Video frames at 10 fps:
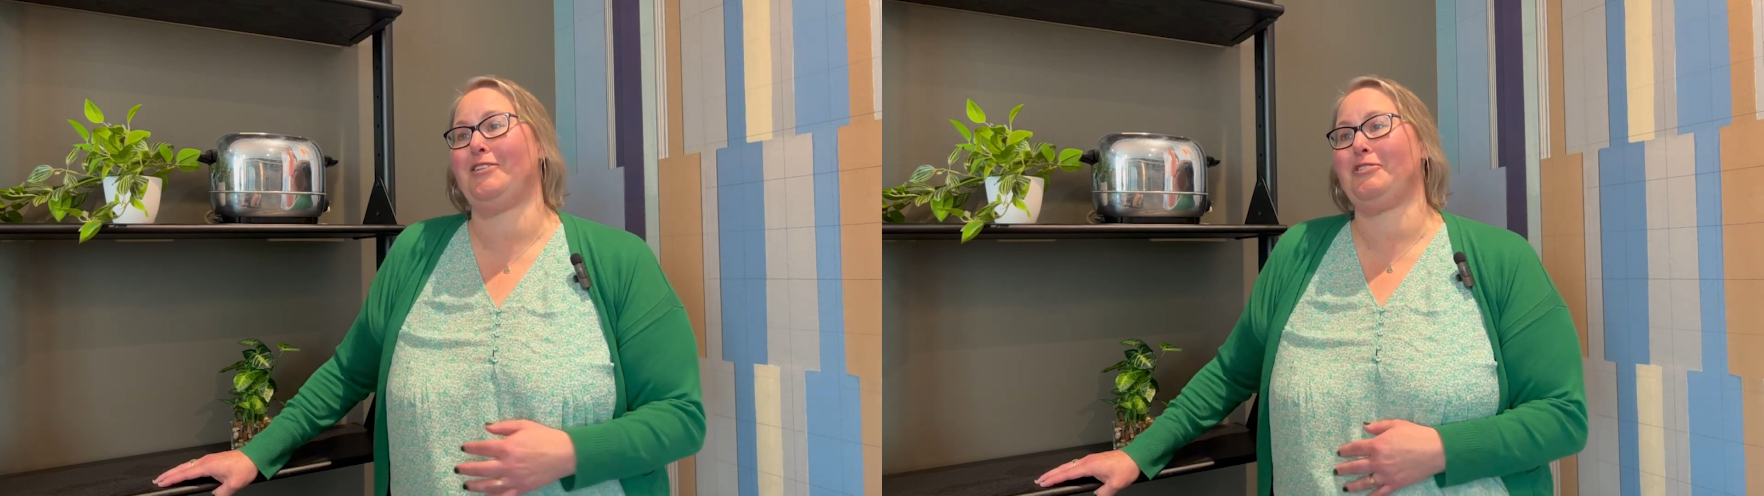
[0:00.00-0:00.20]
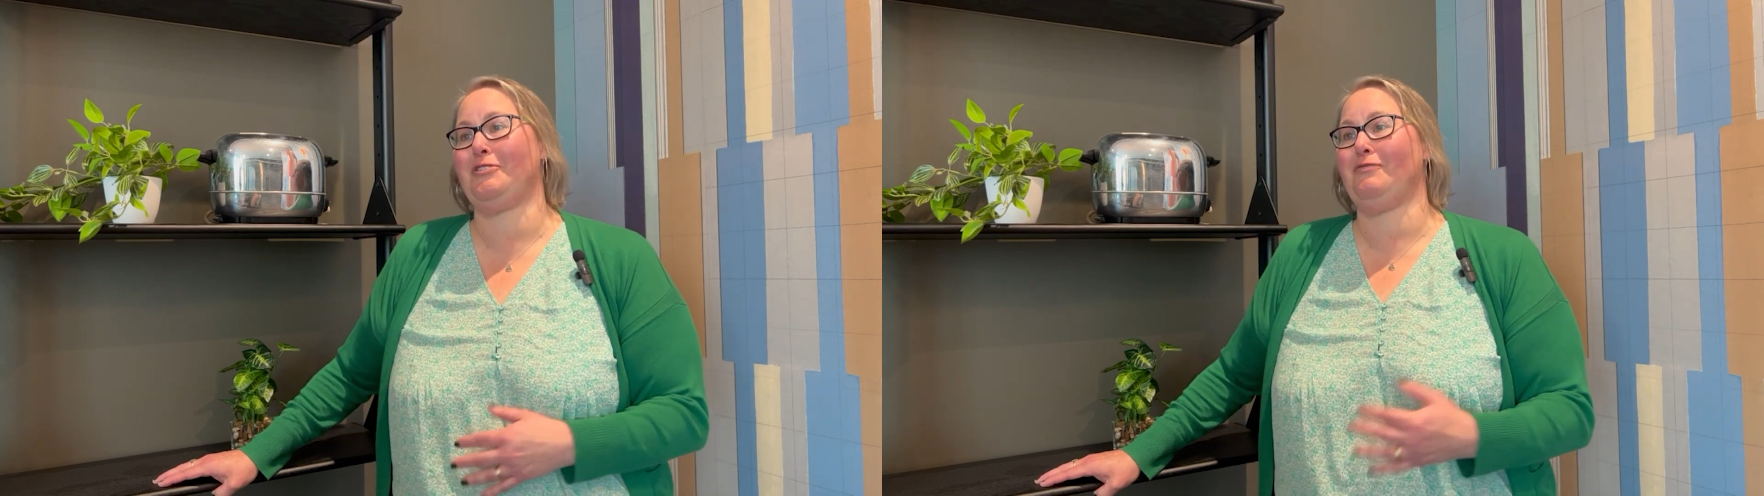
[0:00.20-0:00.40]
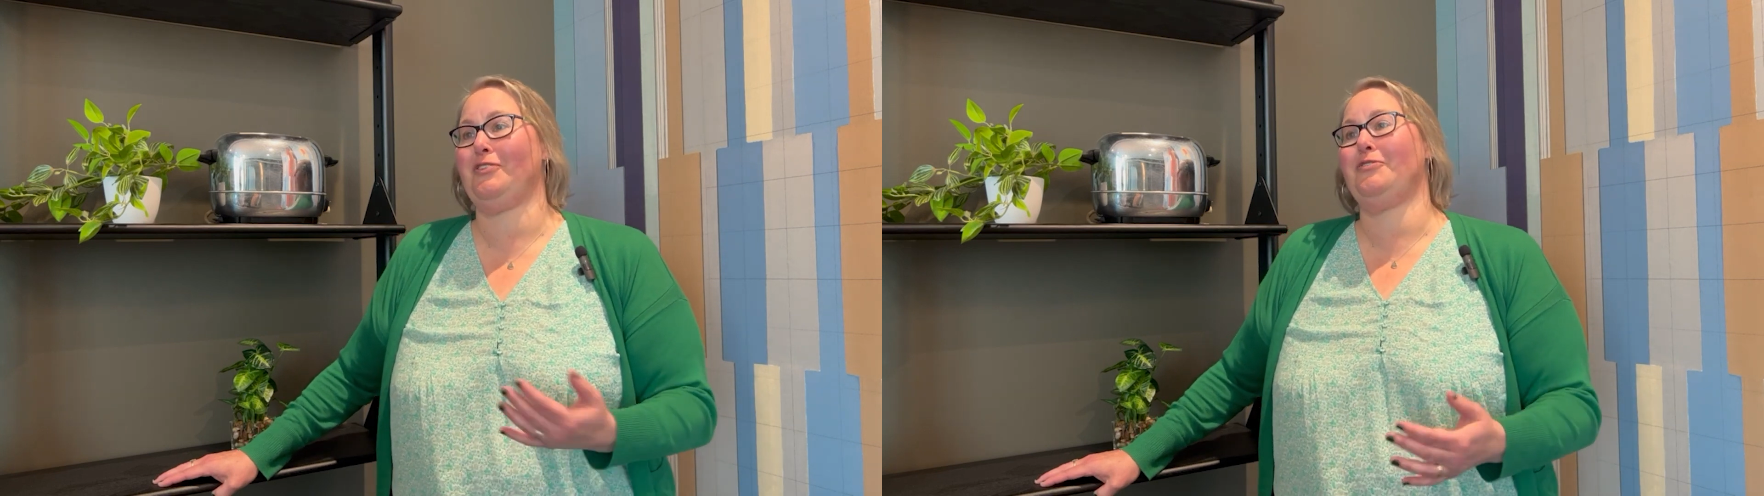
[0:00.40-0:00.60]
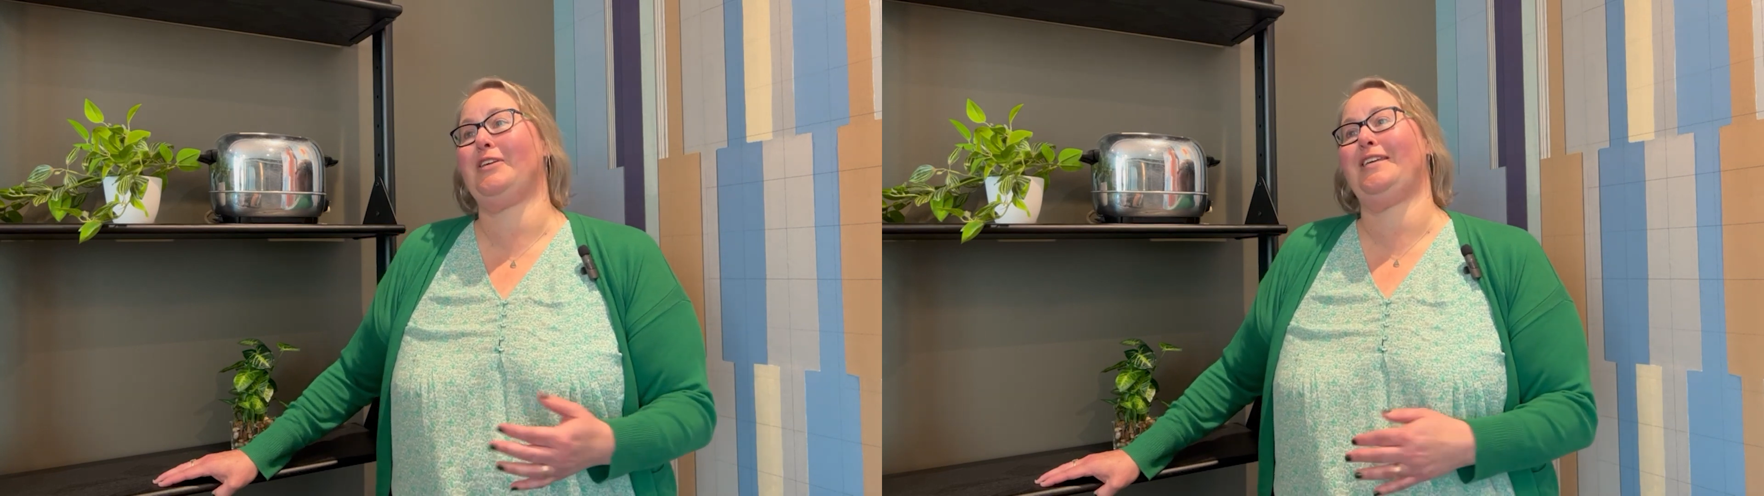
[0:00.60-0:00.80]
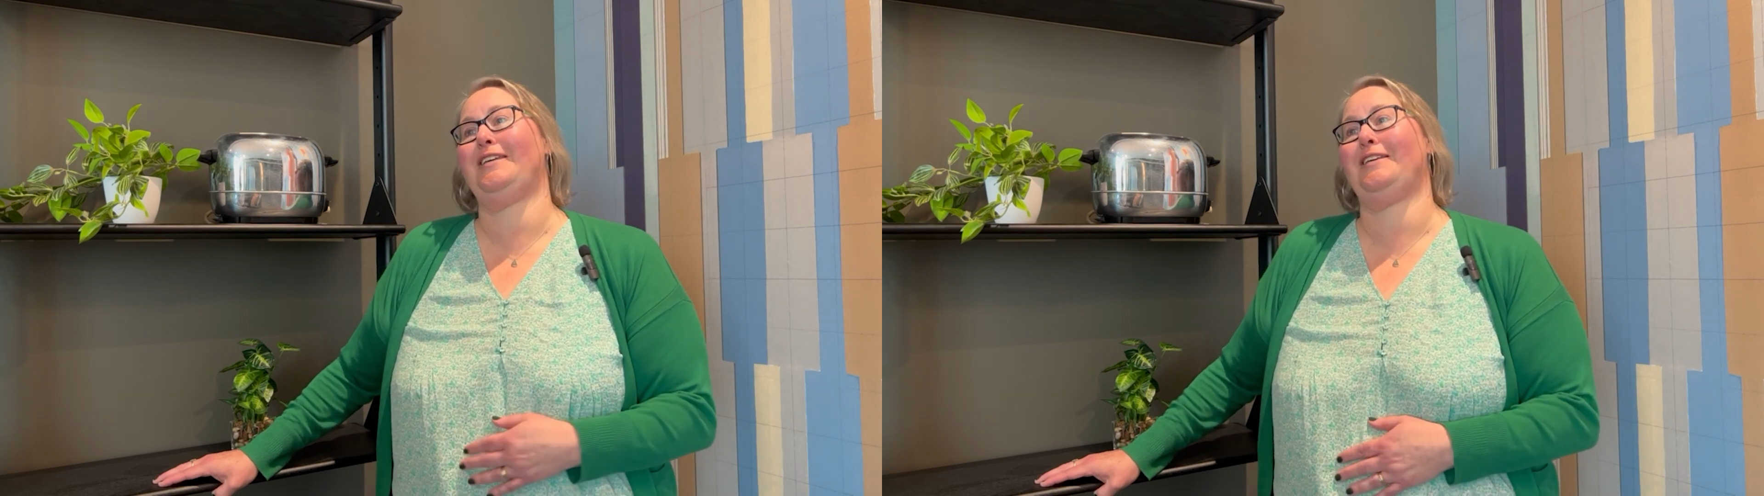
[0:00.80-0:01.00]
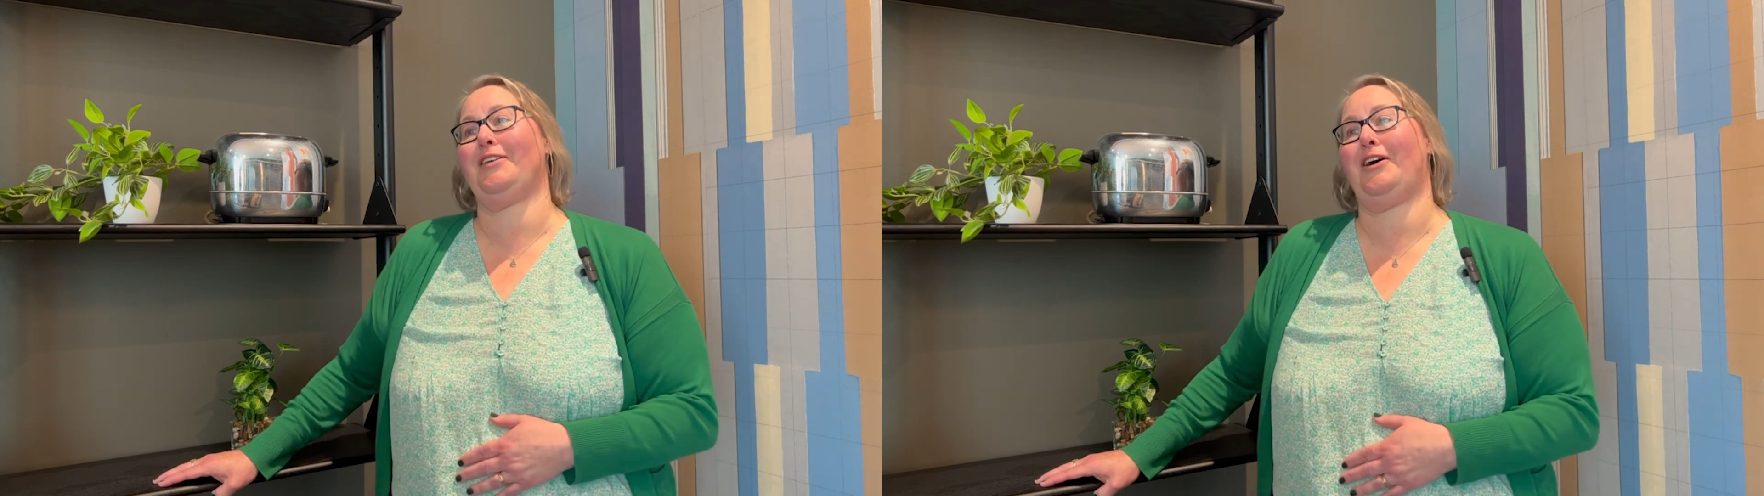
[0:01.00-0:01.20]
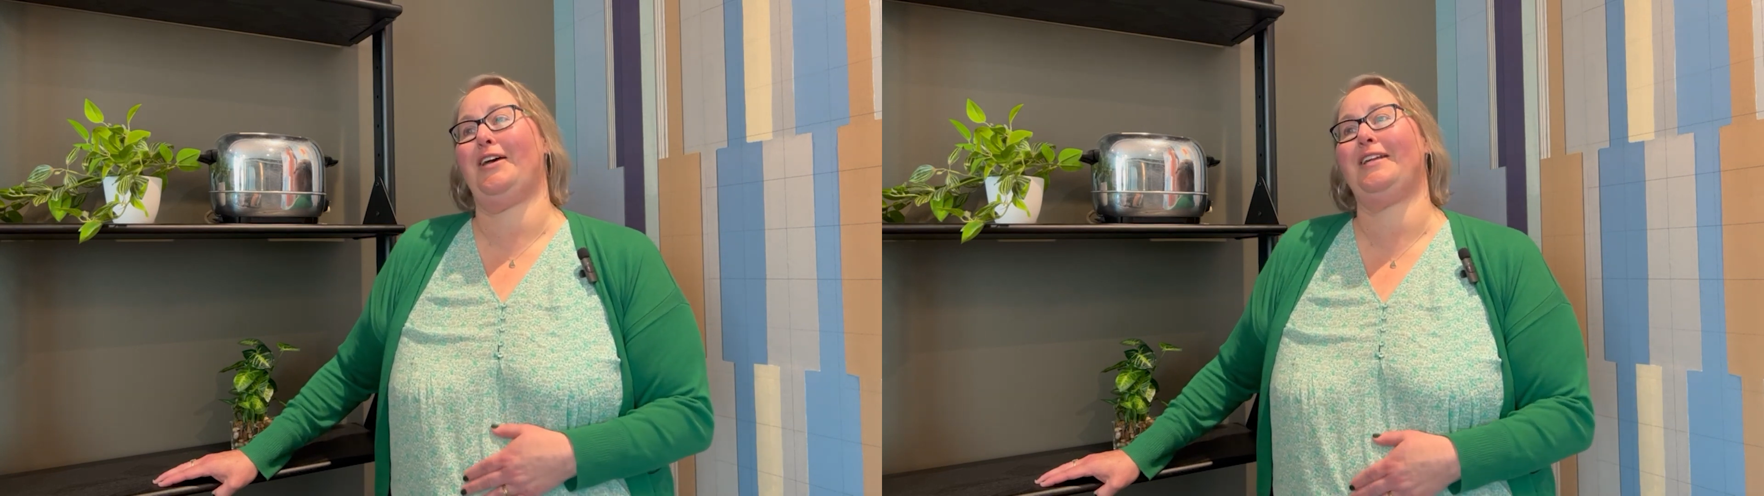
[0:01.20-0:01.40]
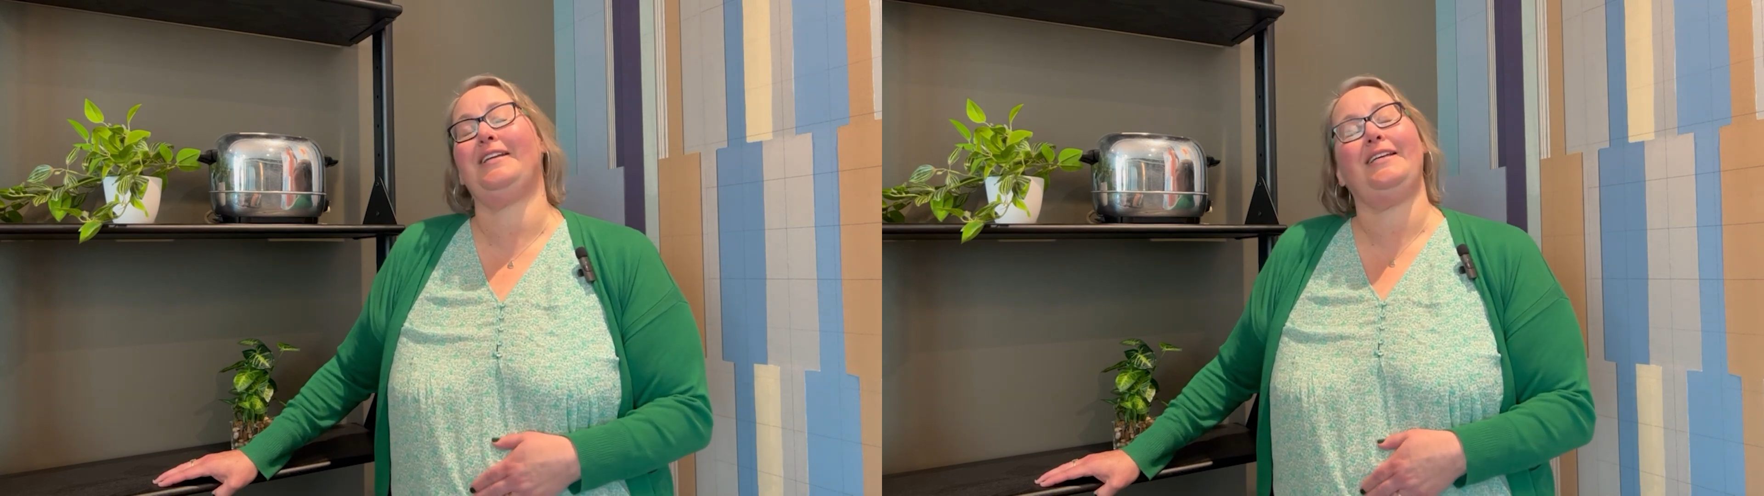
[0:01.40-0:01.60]
and sort of low-key
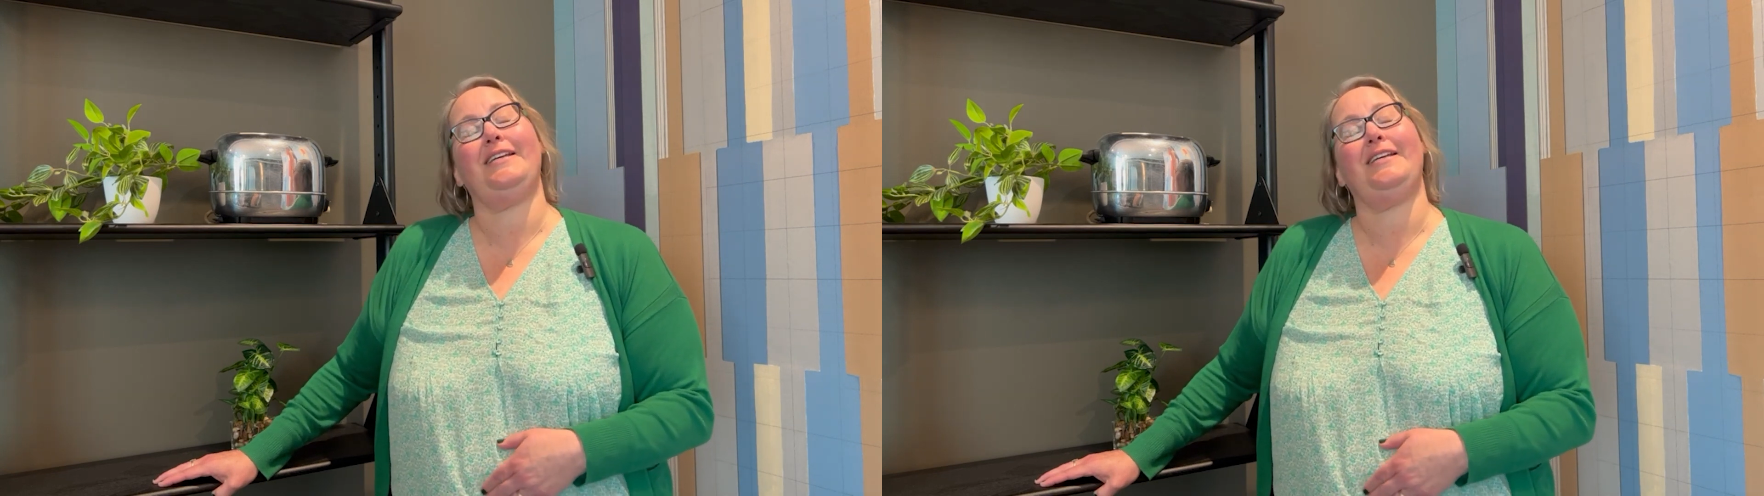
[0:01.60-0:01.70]
thought,